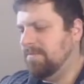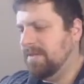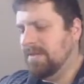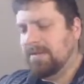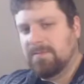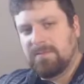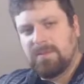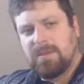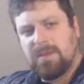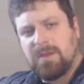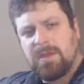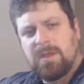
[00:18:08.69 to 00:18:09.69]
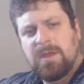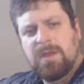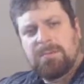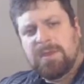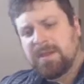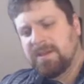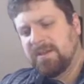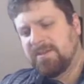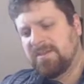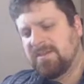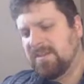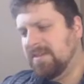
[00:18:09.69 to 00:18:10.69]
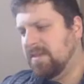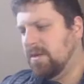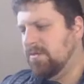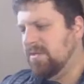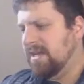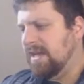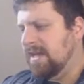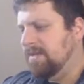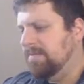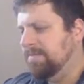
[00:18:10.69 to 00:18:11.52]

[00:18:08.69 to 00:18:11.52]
Be nice to see those again.